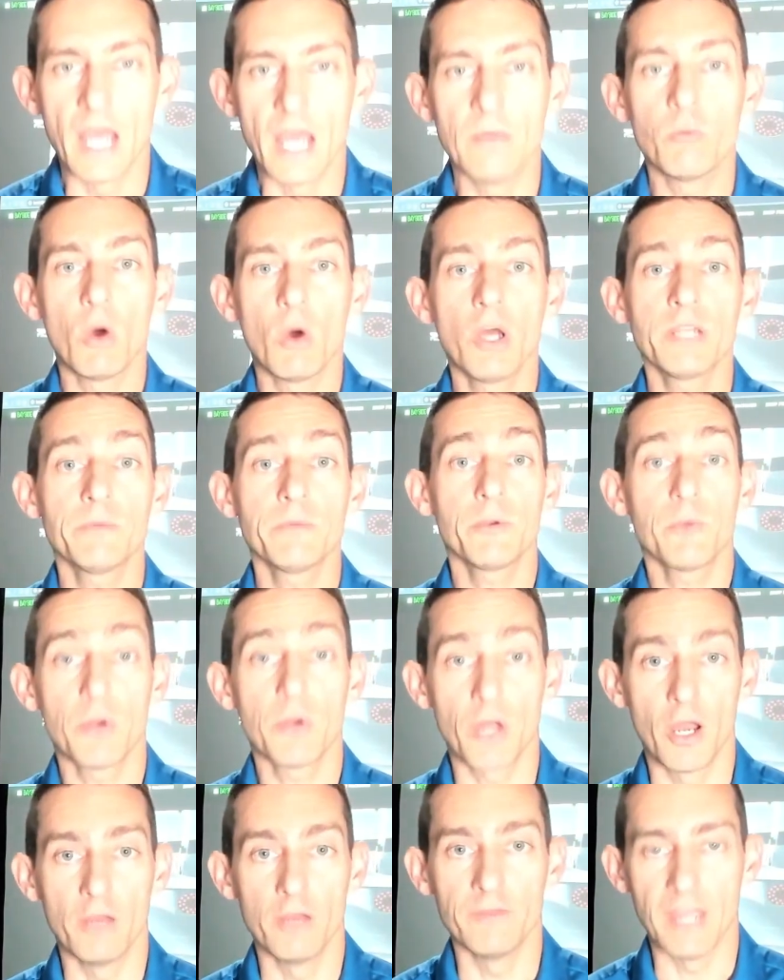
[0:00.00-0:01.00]
And why do we
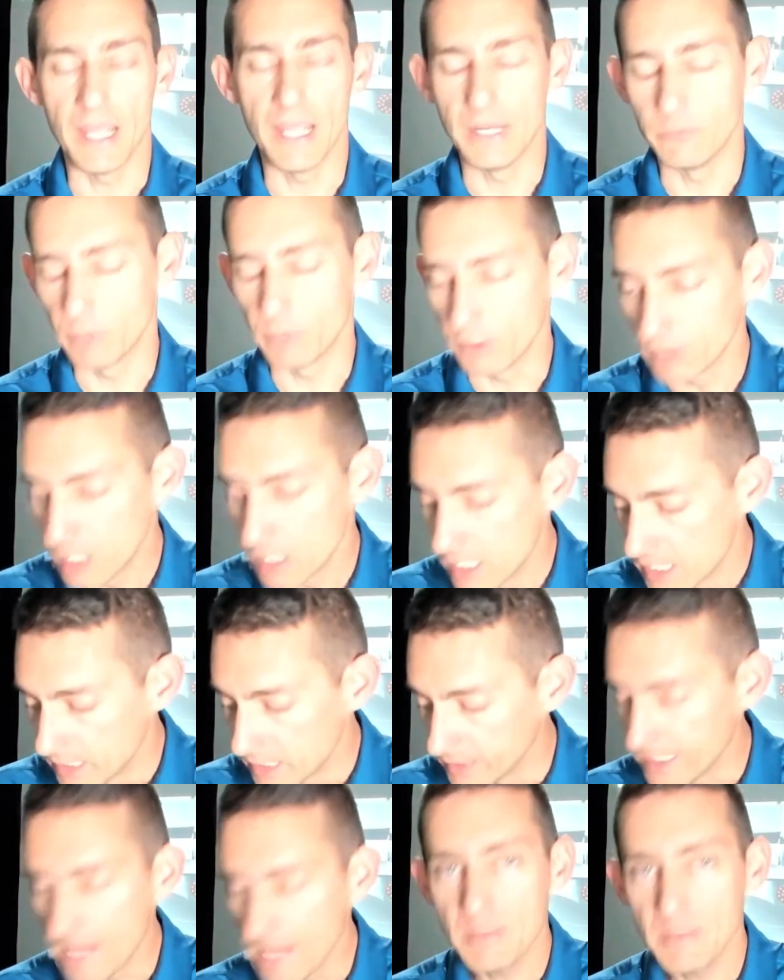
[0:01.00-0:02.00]
want overhead? Well,
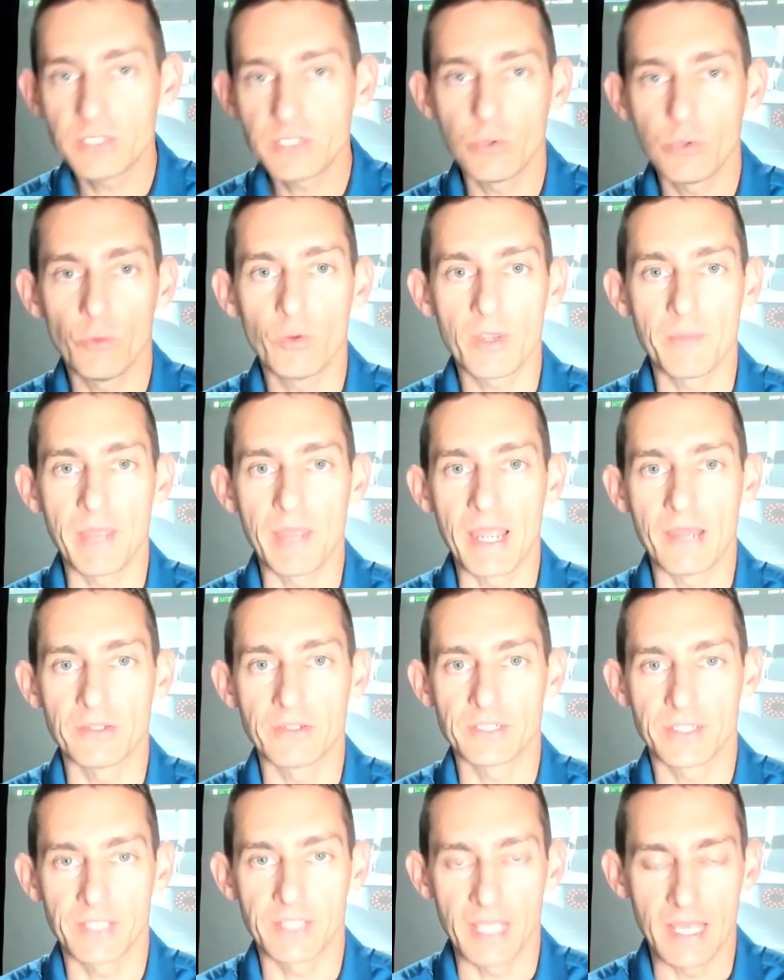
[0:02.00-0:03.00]
let me talk
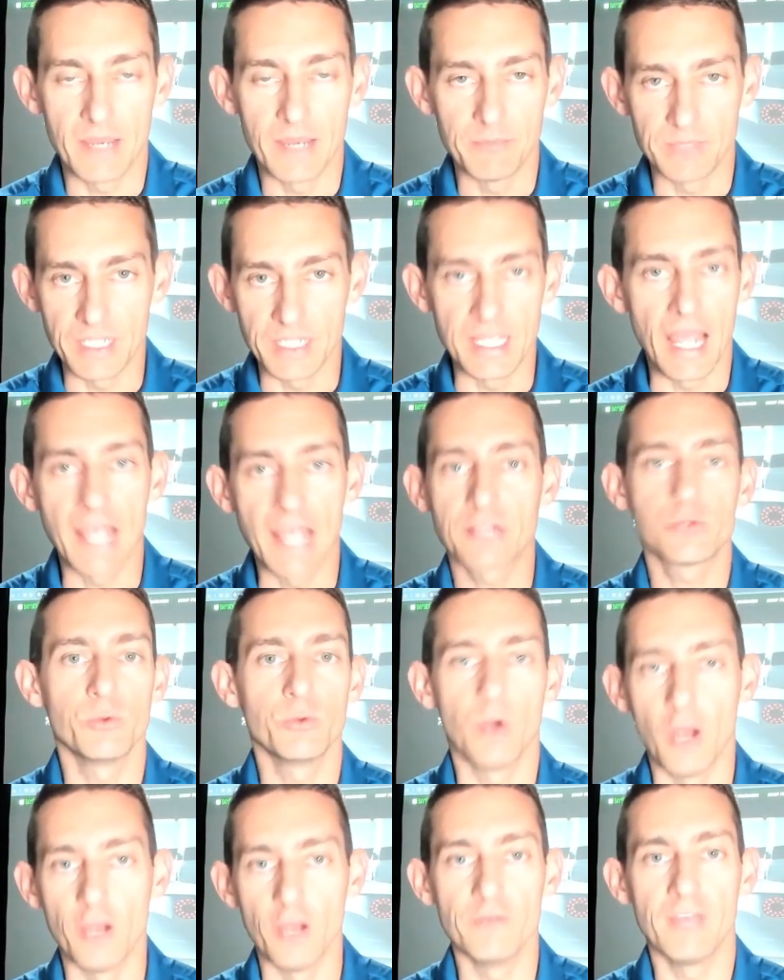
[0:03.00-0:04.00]
about the
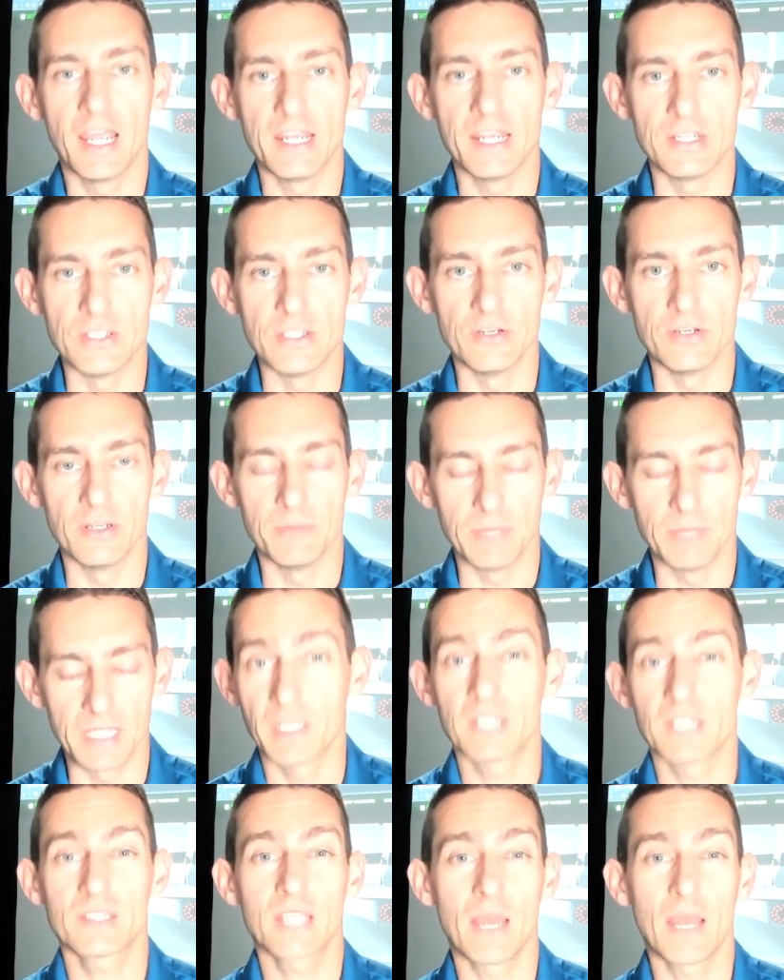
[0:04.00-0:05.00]
actual overhead unit,
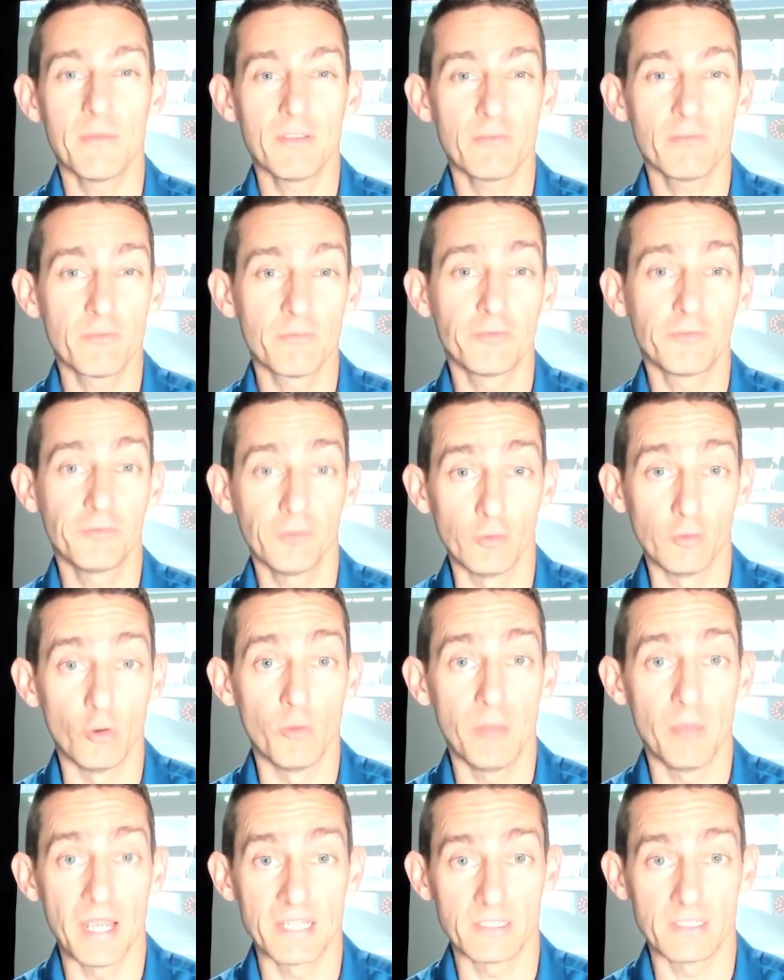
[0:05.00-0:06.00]
because coming from
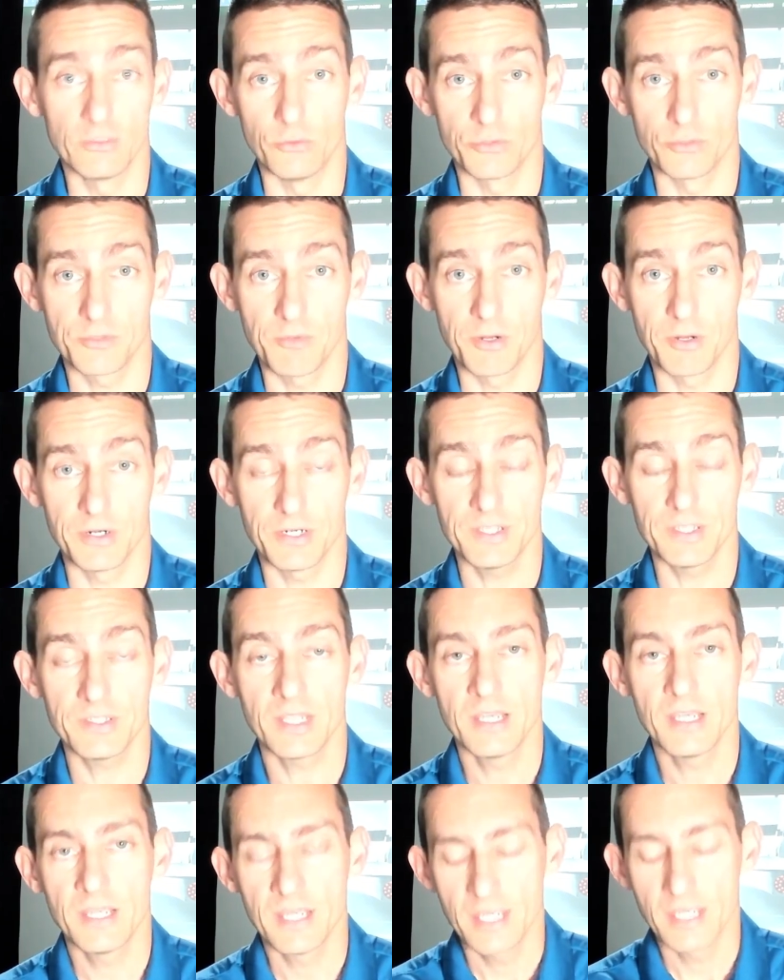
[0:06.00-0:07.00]
floor-based launch monitors,
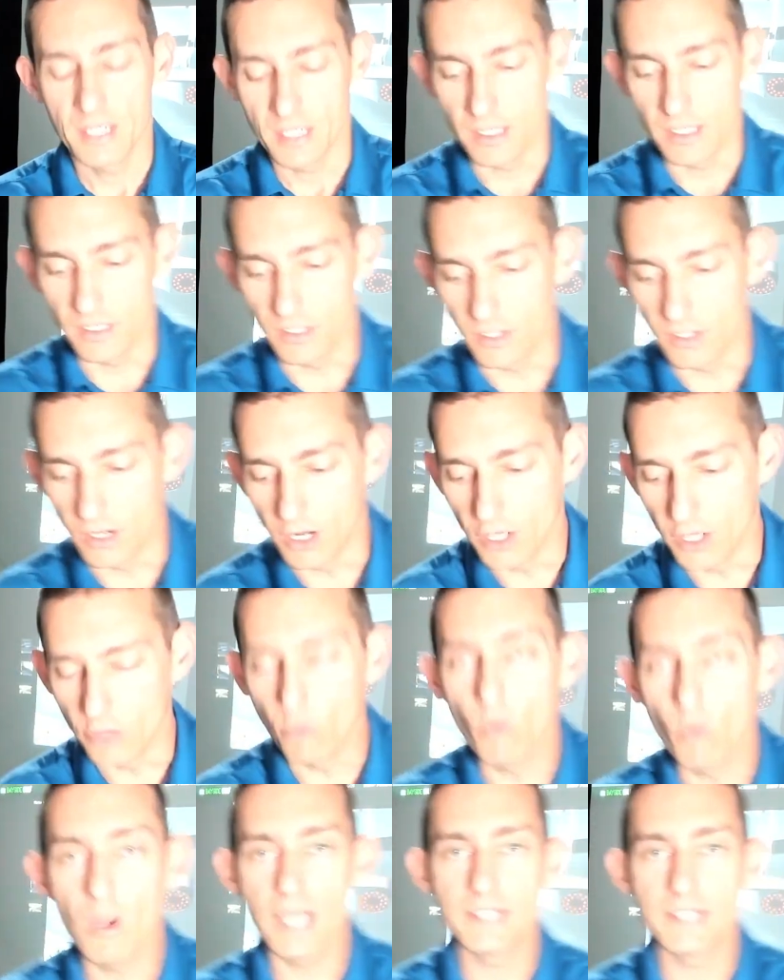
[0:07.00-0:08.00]
I
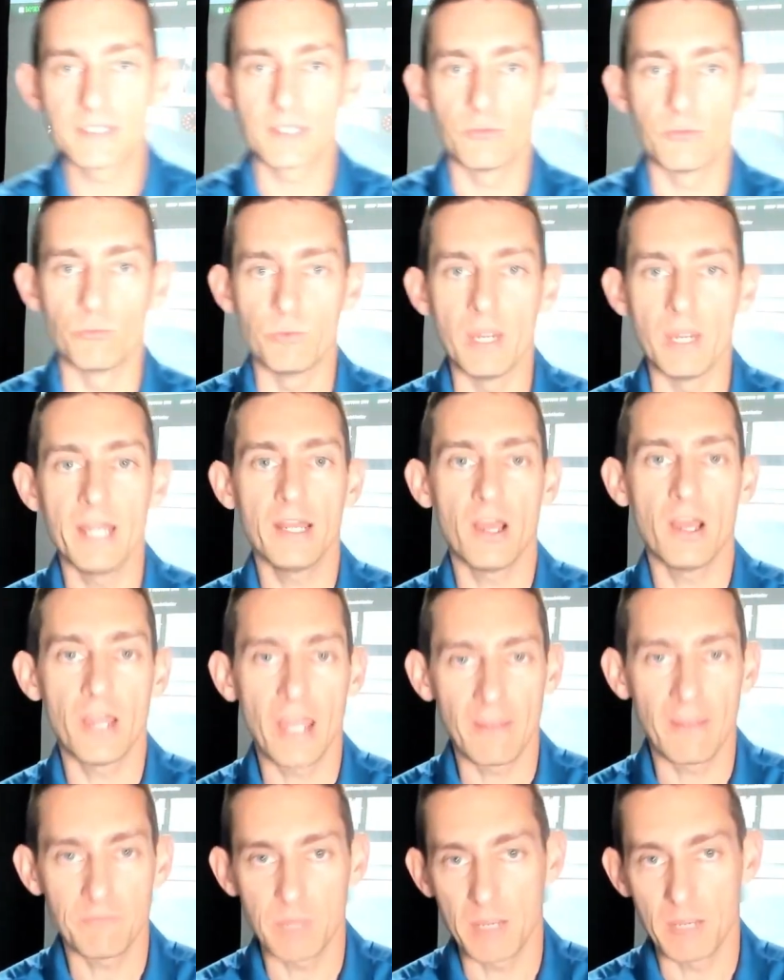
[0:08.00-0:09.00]
always, when I
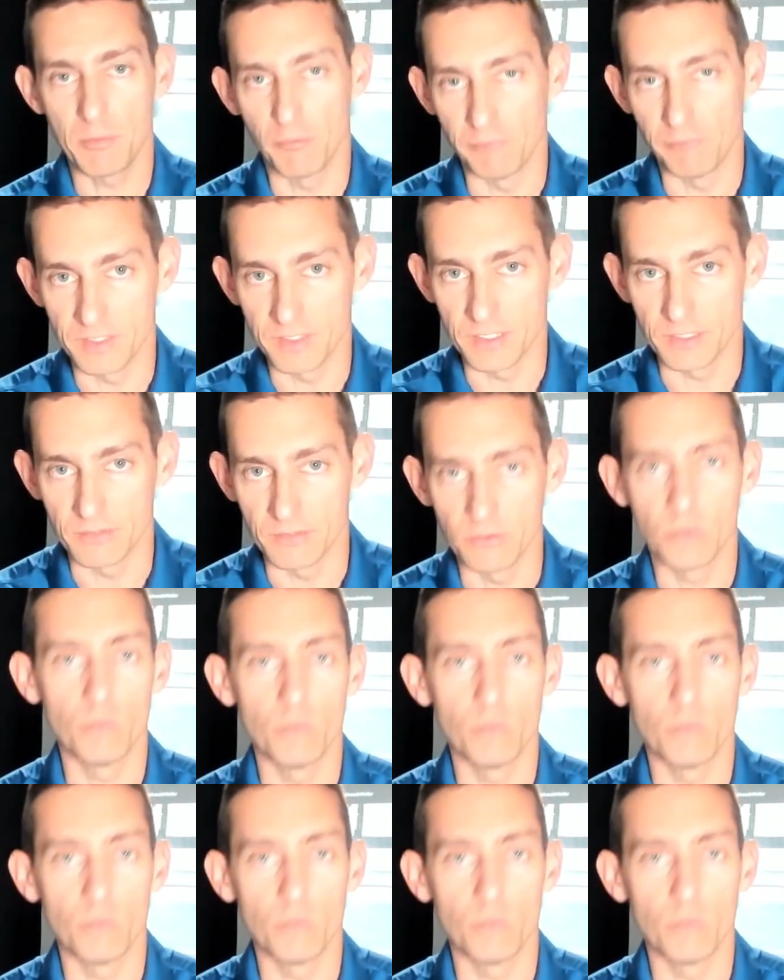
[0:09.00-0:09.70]
have people visit,